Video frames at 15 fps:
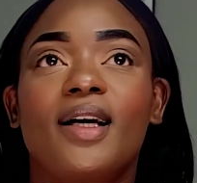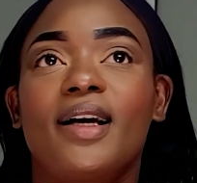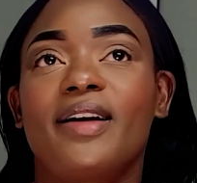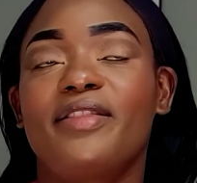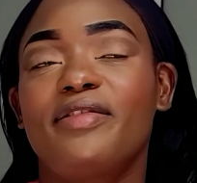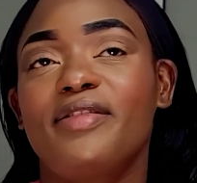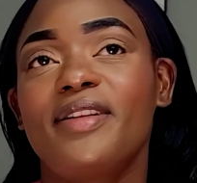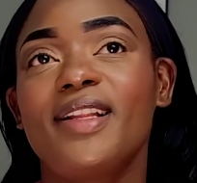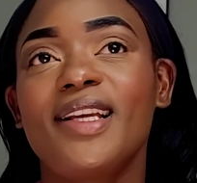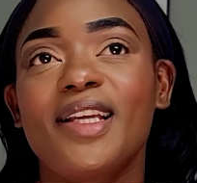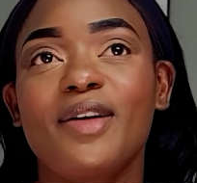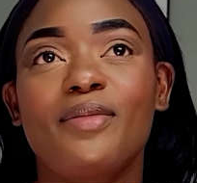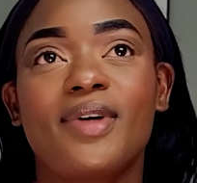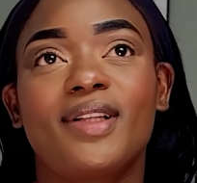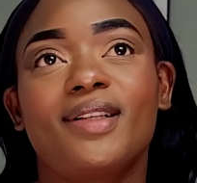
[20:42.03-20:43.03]
I feel like I
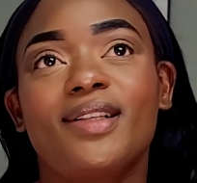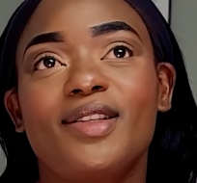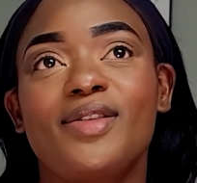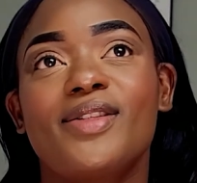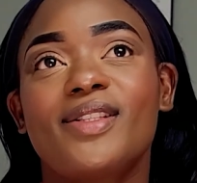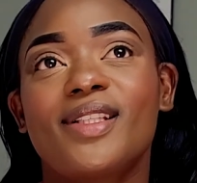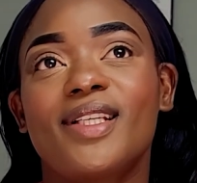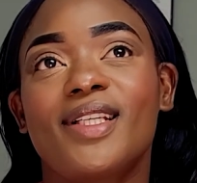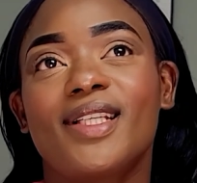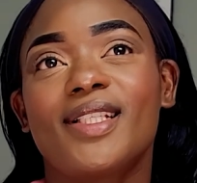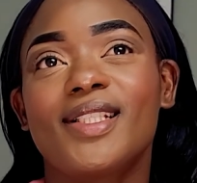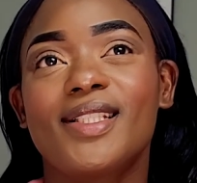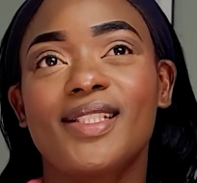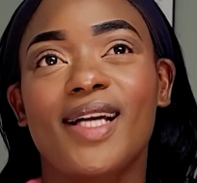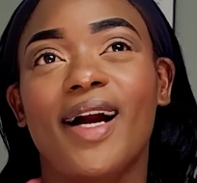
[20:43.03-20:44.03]
want to use like a
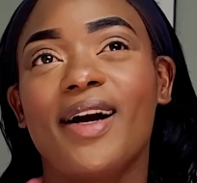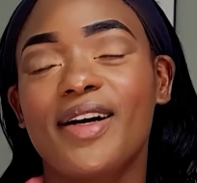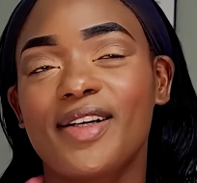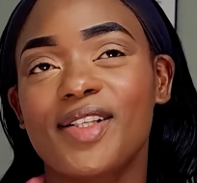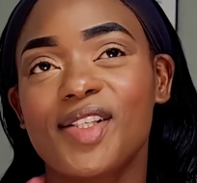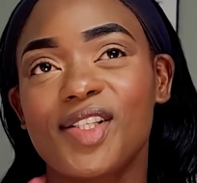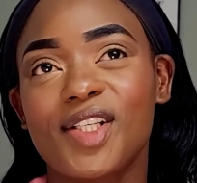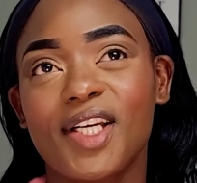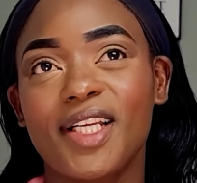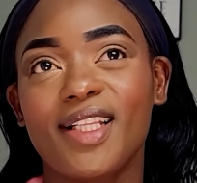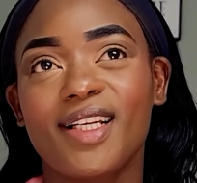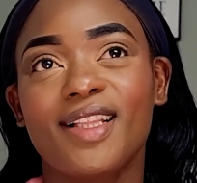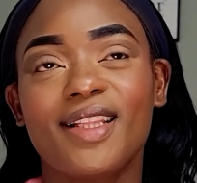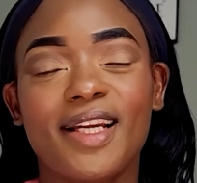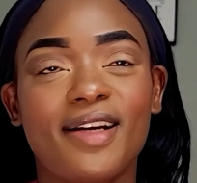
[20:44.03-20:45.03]
darker shade
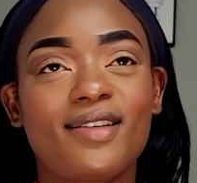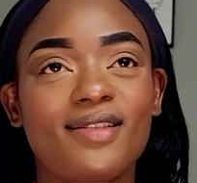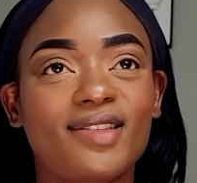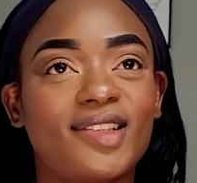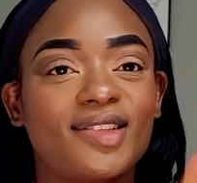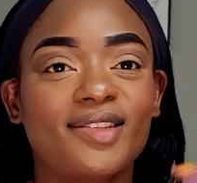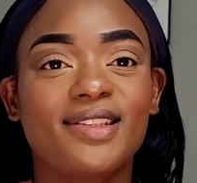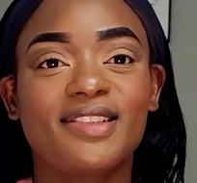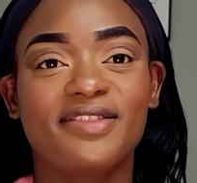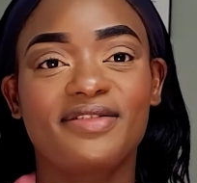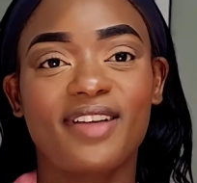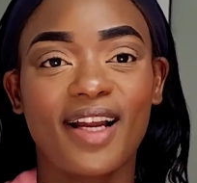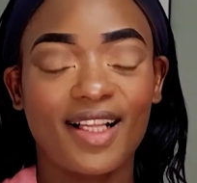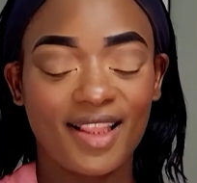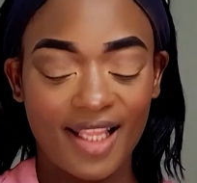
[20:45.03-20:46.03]
a little to
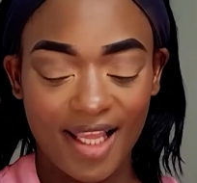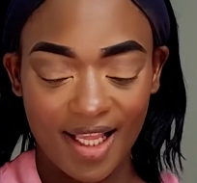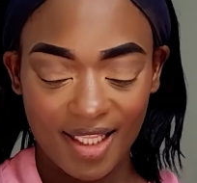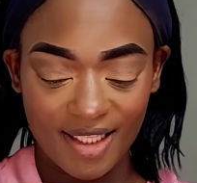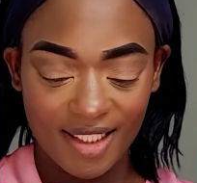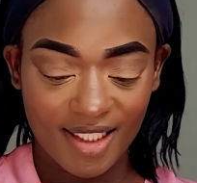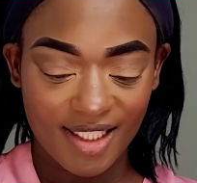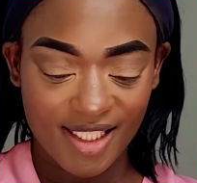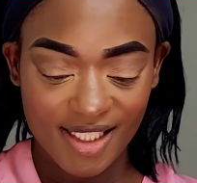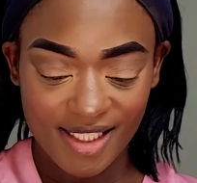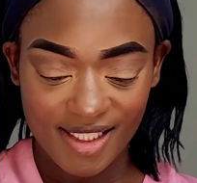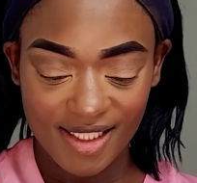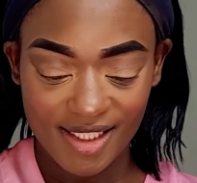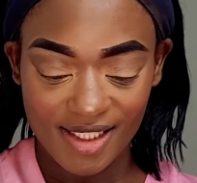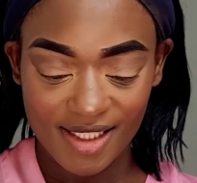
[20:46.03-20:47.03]
define that,
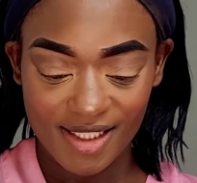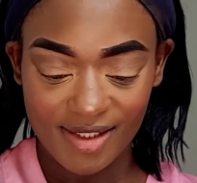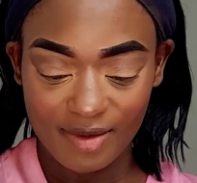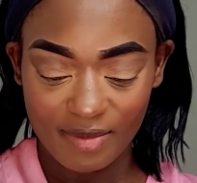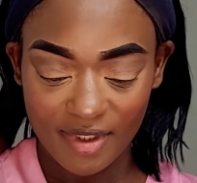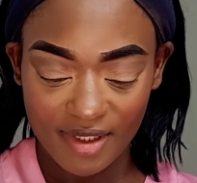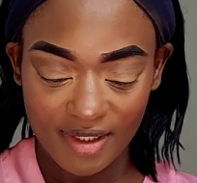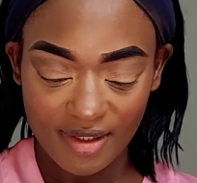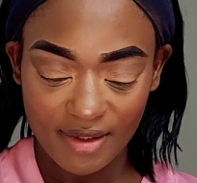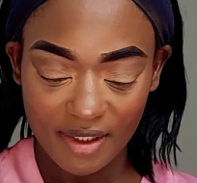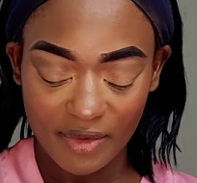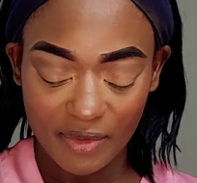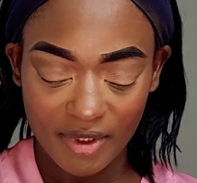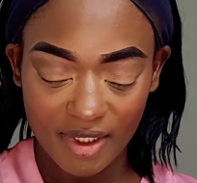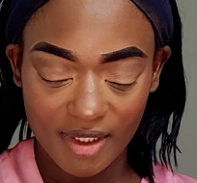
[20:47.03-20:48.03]
because I'm gonna go
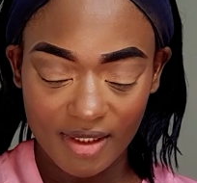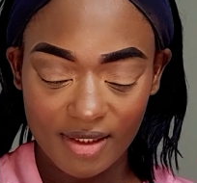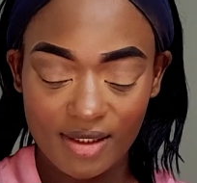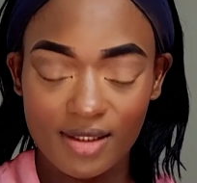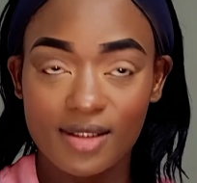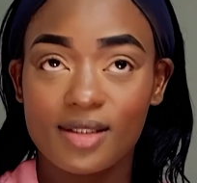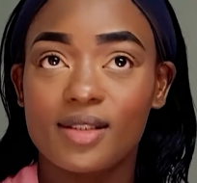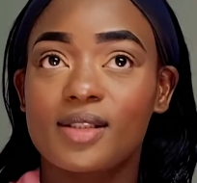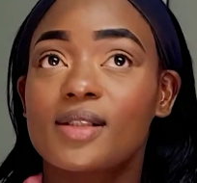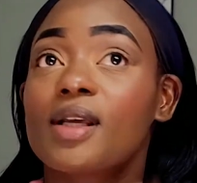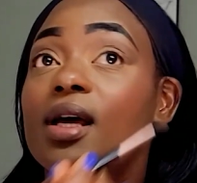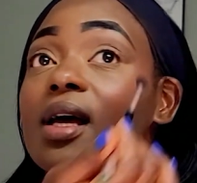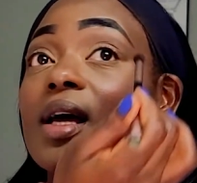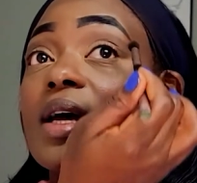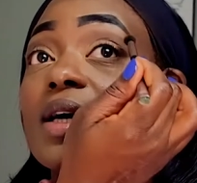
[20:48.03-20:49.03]
with the
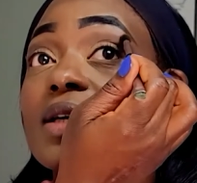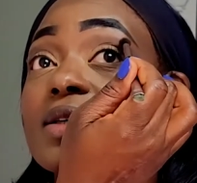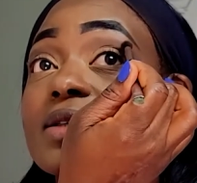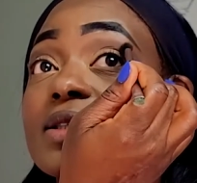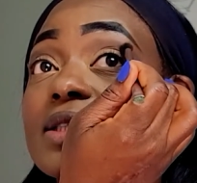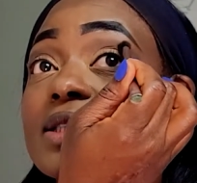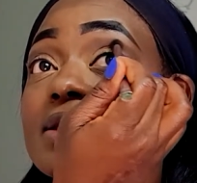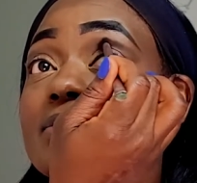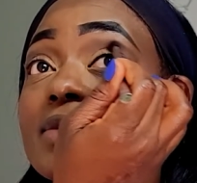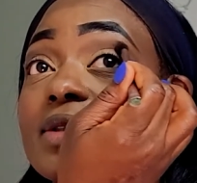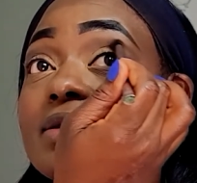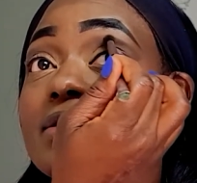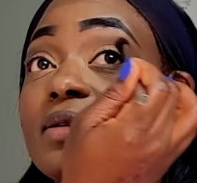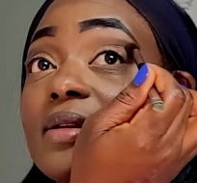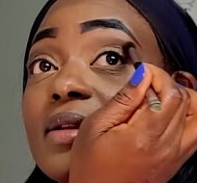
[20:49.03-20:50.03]

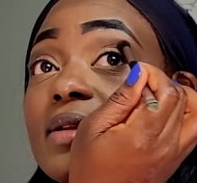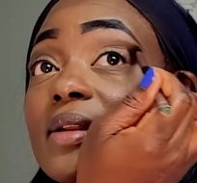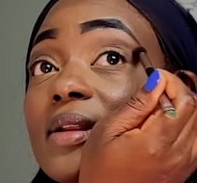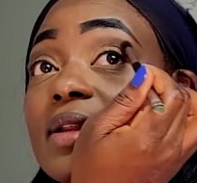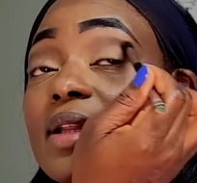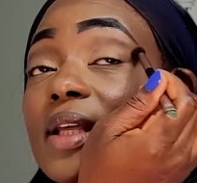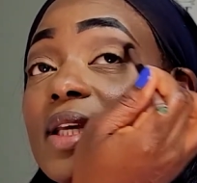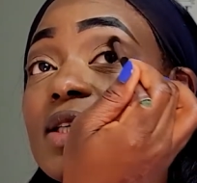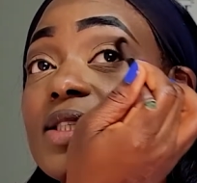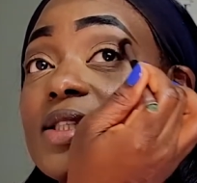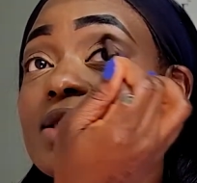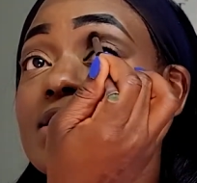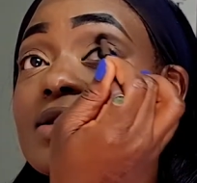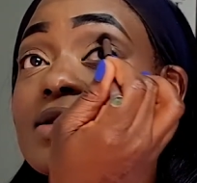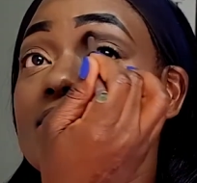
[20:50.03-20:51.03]
smooth. It's
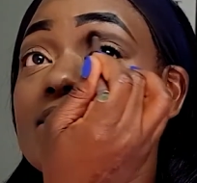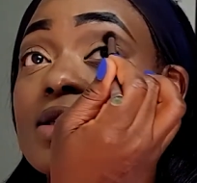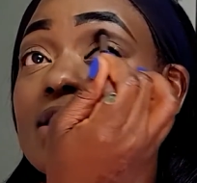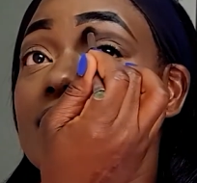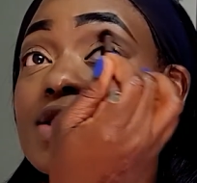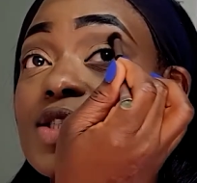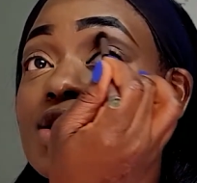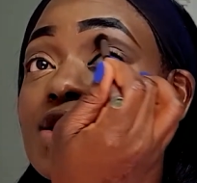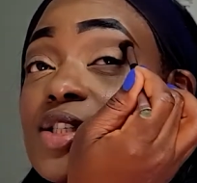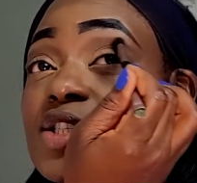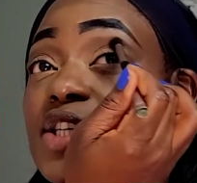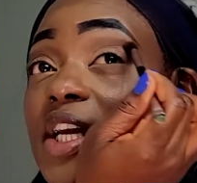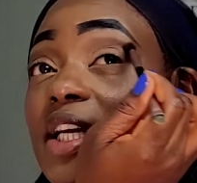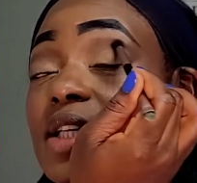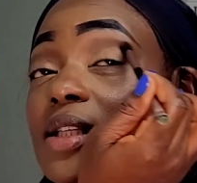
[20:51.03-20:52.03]
just a
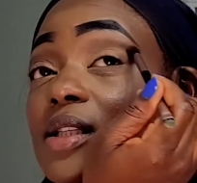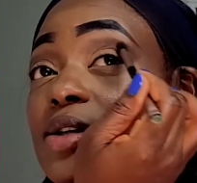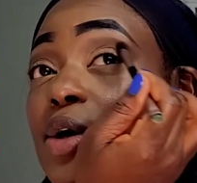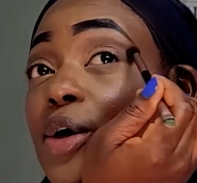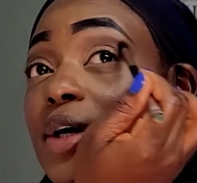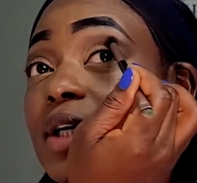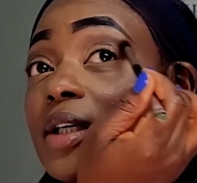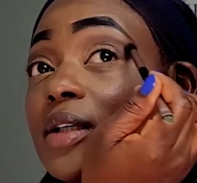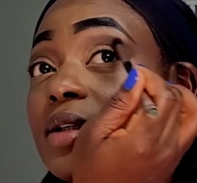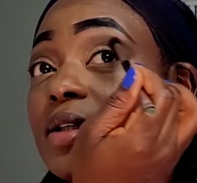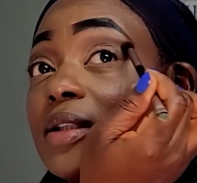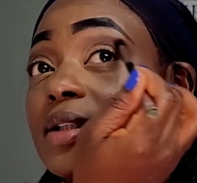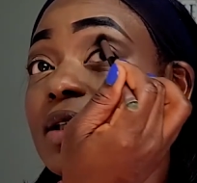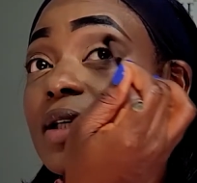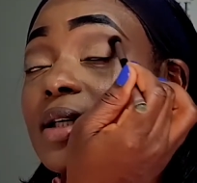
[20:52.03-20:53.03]
shade
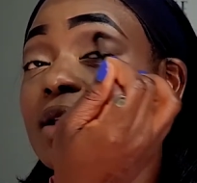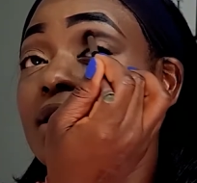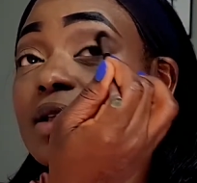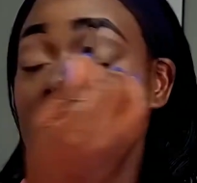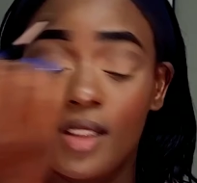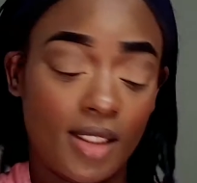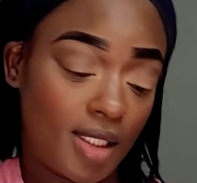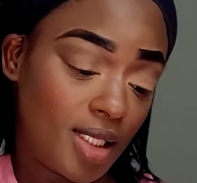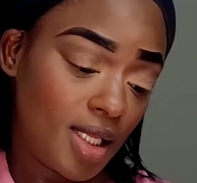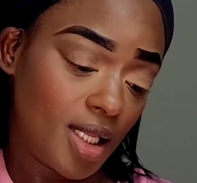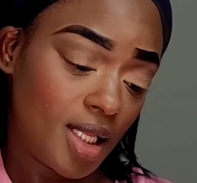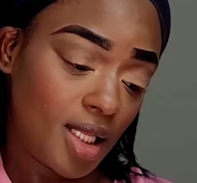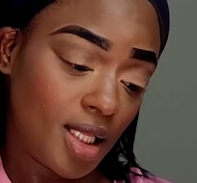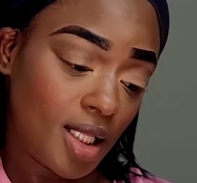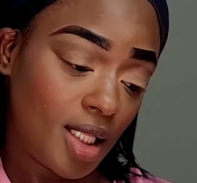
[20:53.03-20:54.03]
darker than
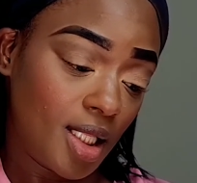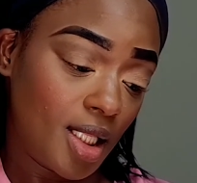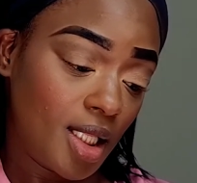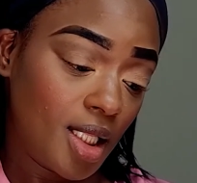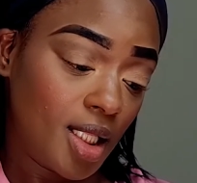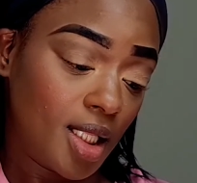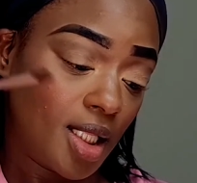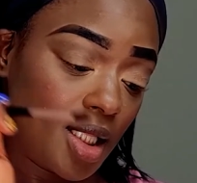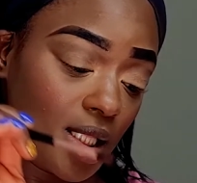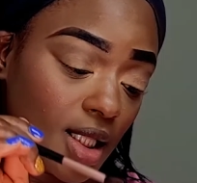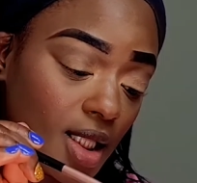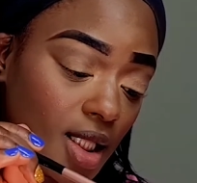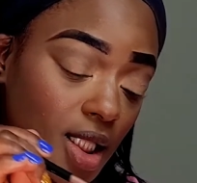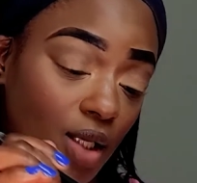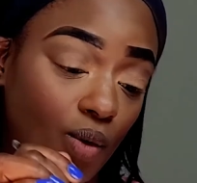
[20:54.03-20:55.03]

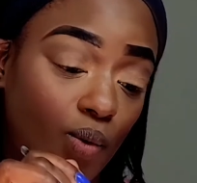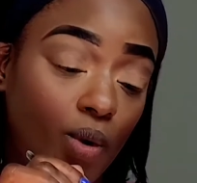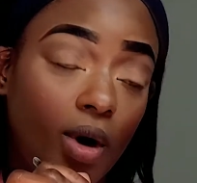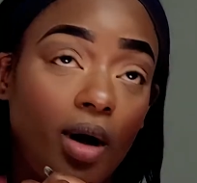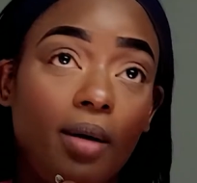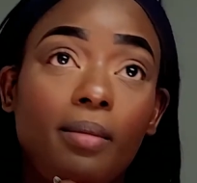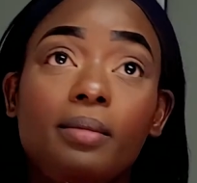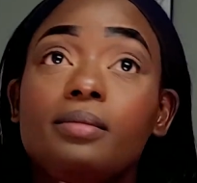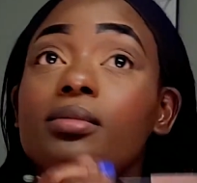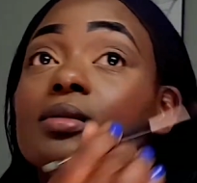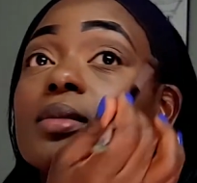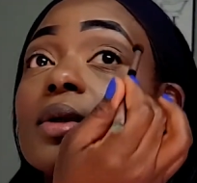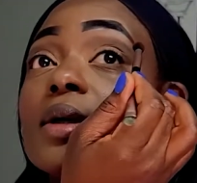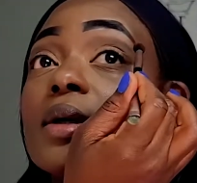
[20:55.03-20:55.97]
the warm.